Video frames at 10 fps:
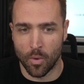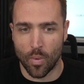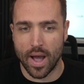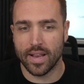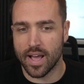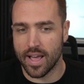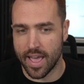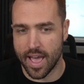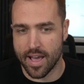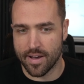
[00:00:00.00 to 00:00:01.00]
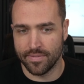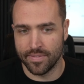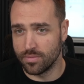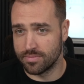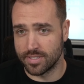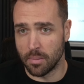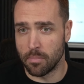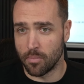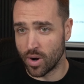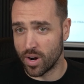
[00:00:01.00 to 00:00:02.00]
why not have
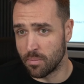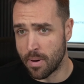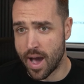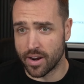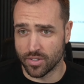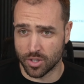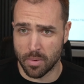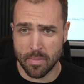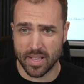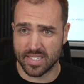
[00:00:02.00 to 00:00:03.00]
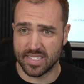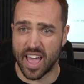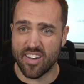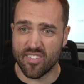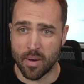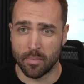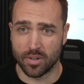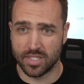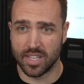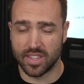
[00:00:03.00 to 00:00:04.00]
one of the models or maybe a staff
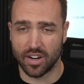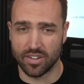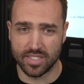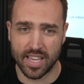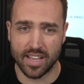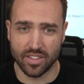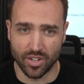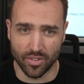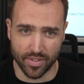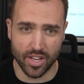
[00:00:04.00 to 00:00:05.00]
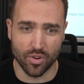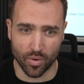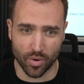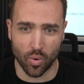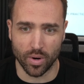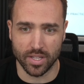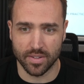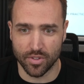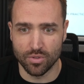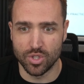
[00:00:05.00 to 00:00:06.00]
member sit there and take little video recordings
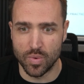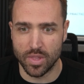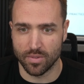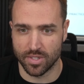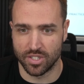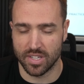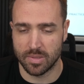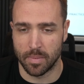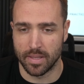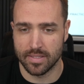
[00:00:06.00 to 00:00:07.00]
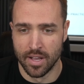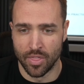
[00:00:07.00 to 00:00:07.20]
of you doing those adjustments?